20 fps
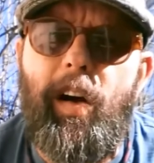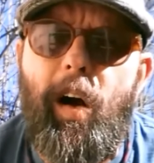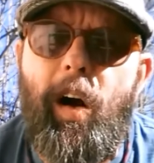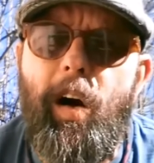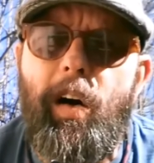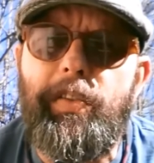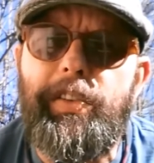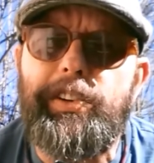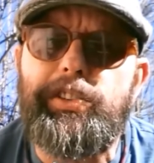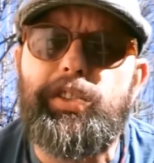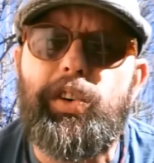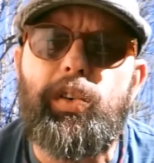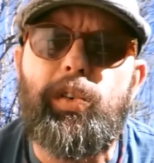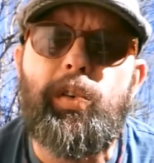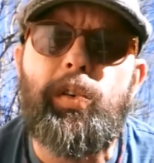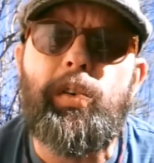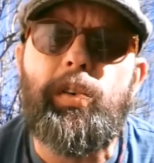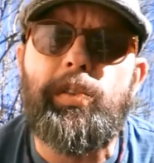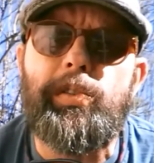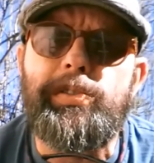all the
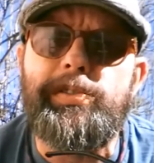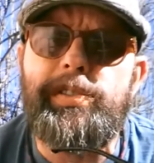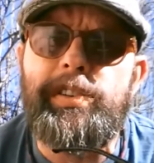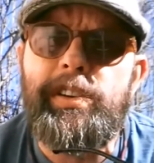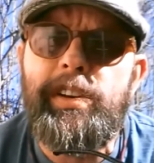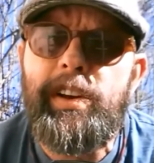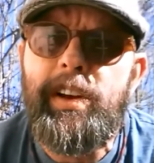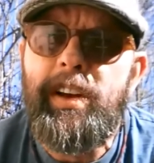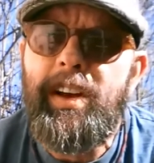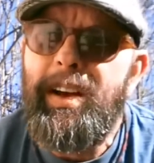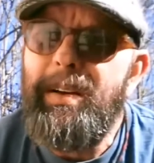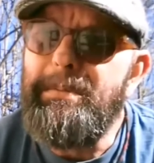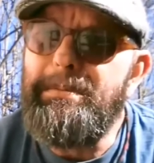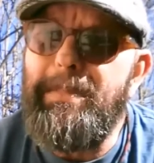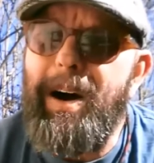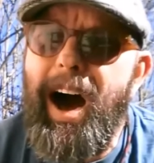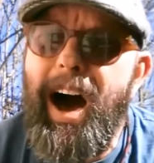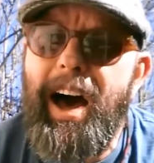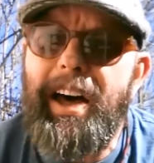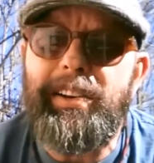tools,
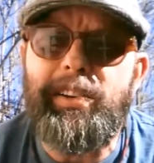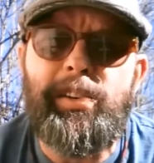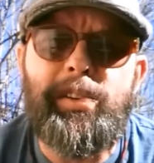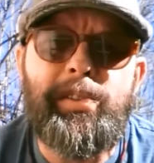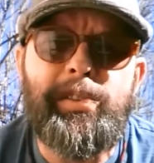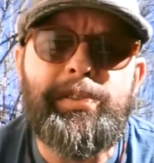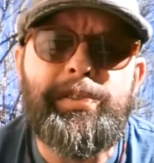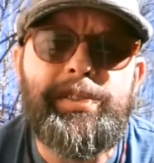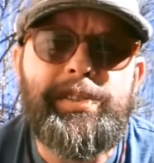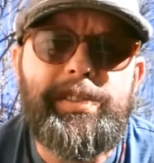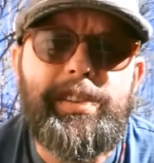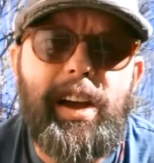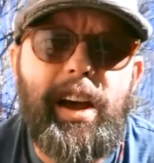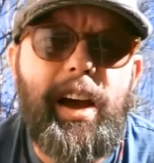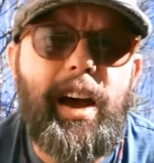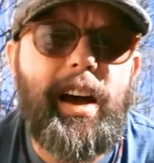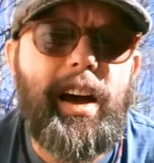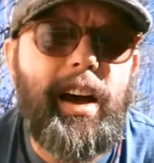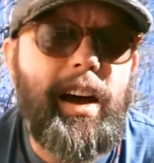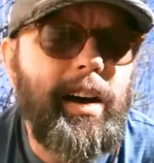bottles,
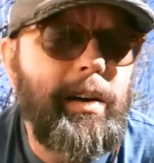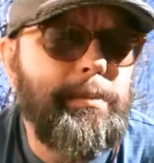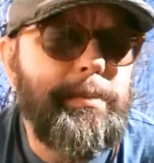a